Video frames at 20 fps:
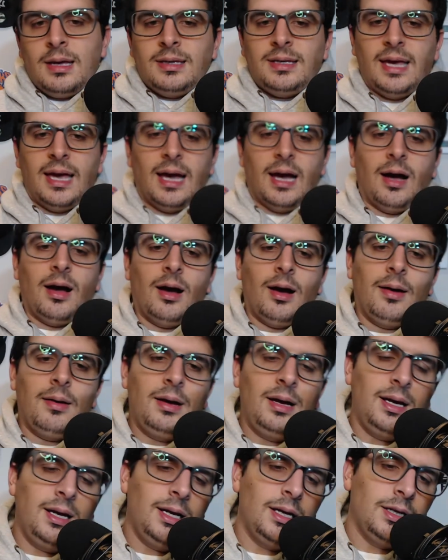Yeah,
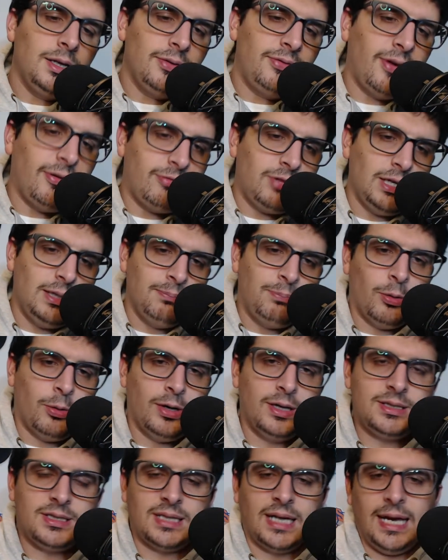15
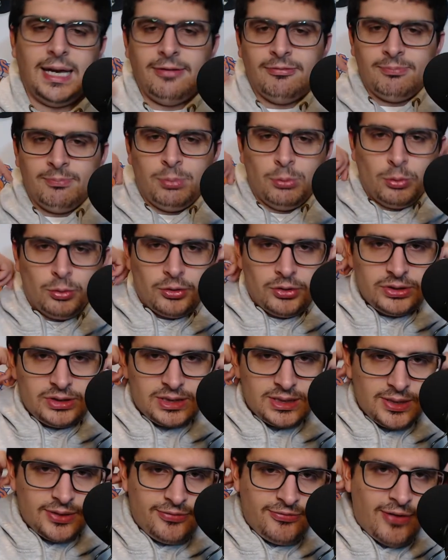points, 8
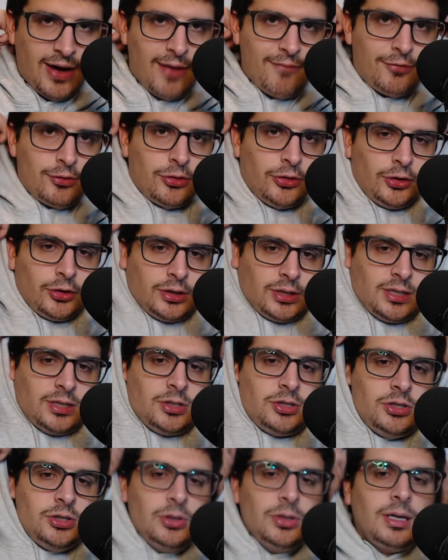boards, 5 for
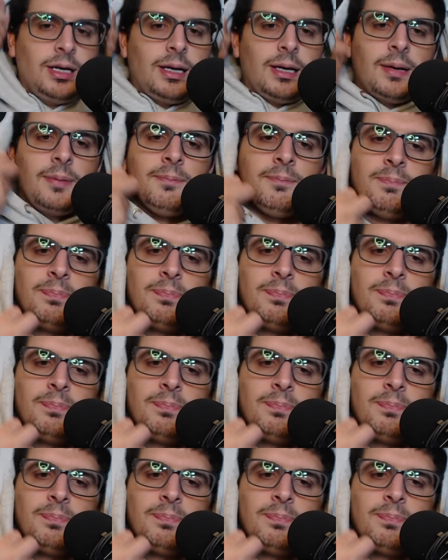13 shooting.